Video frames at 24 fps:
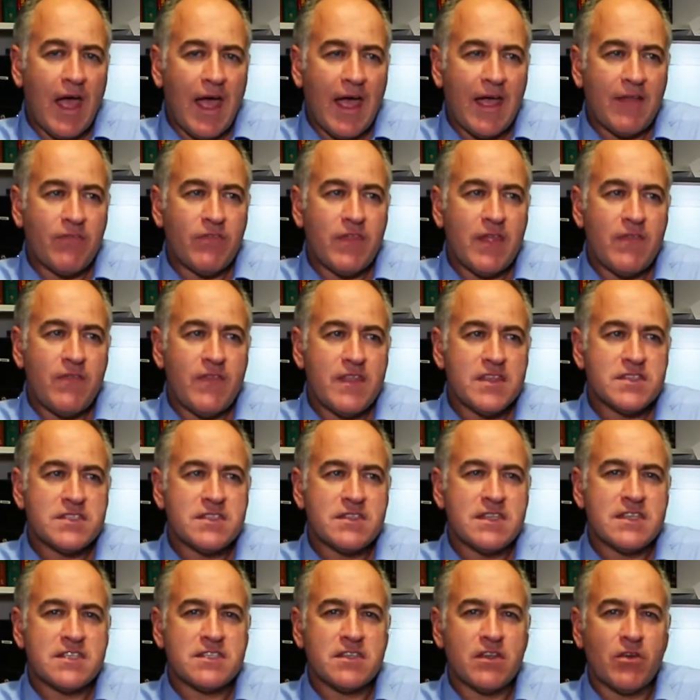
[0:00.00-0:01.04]
And then there's
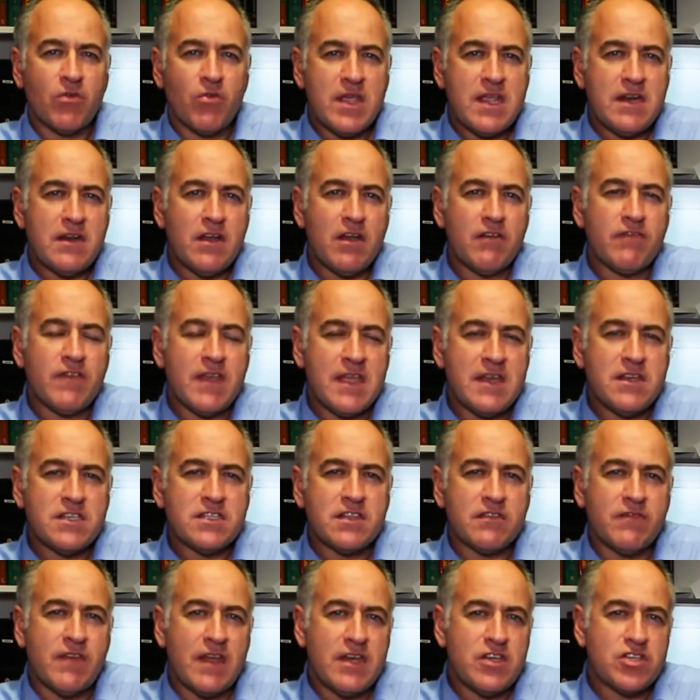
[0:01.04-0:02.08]
this arena of
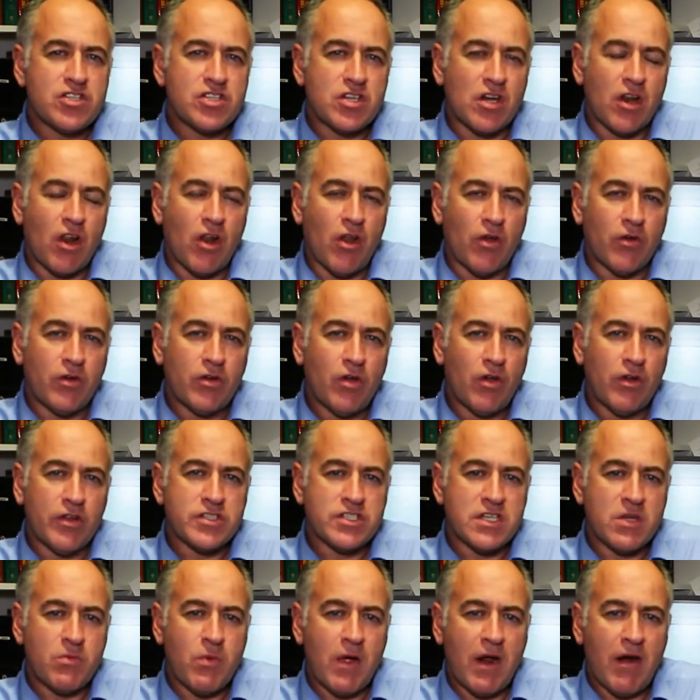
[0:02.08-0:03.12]
interventional
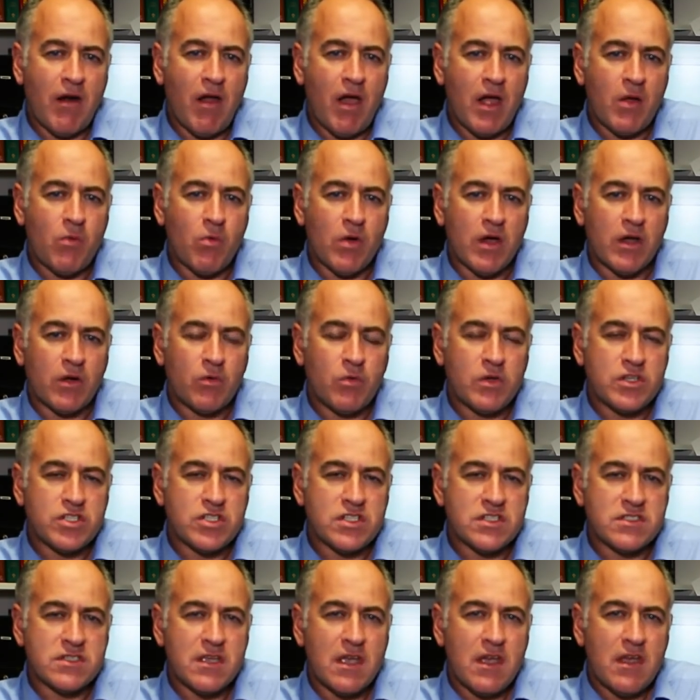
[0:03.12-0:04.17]
oncology where I work,
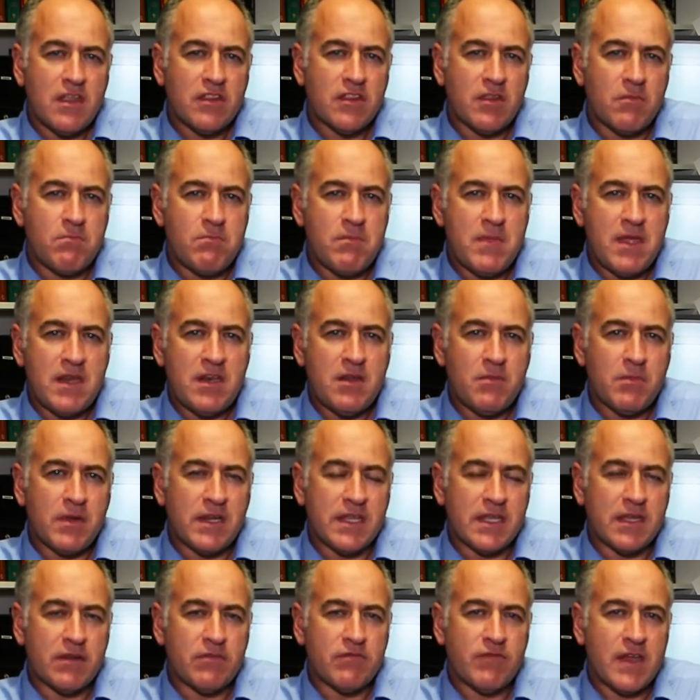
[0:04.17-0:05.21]
which is the
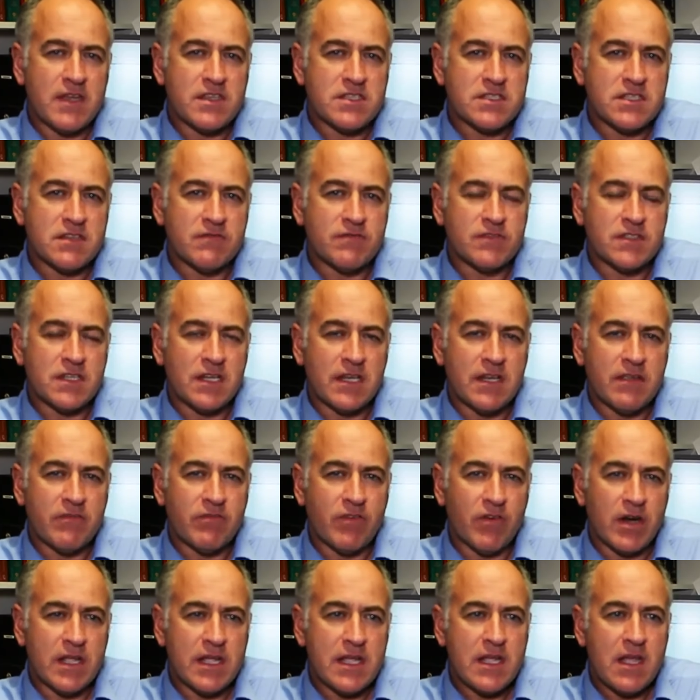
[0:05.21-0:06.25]
minimally invasive
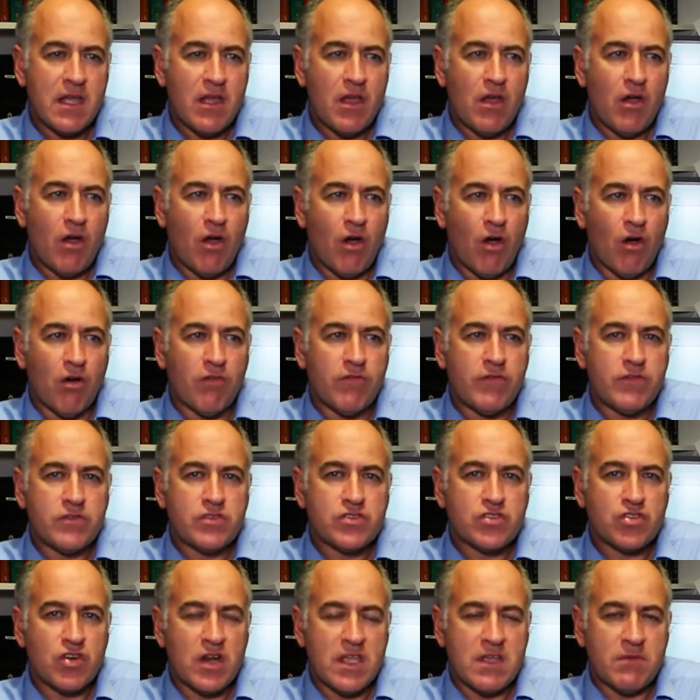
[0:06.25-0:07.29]
delivery of
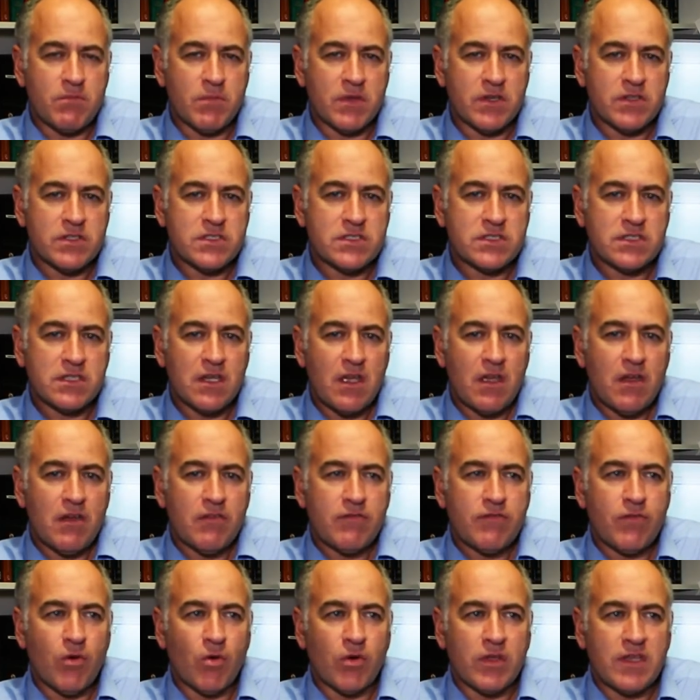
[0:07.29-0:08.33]
treatments
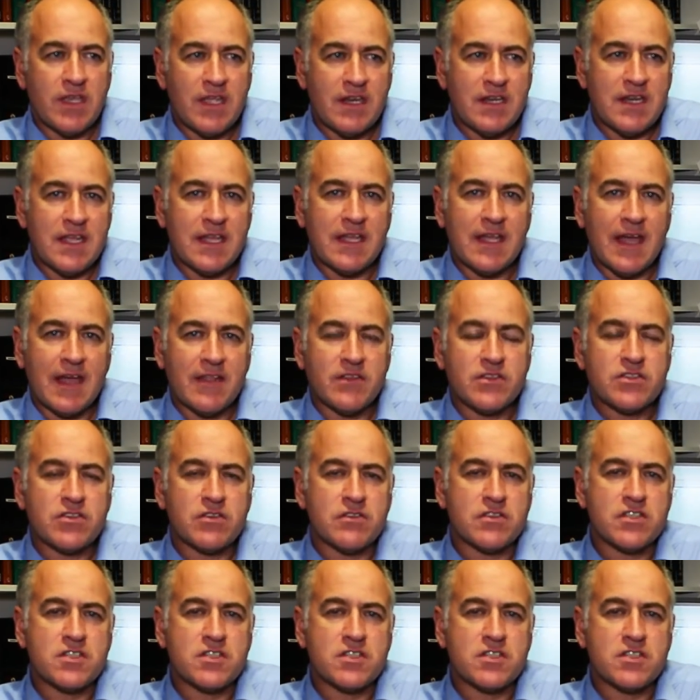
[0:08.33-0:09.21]
for kidney cancer.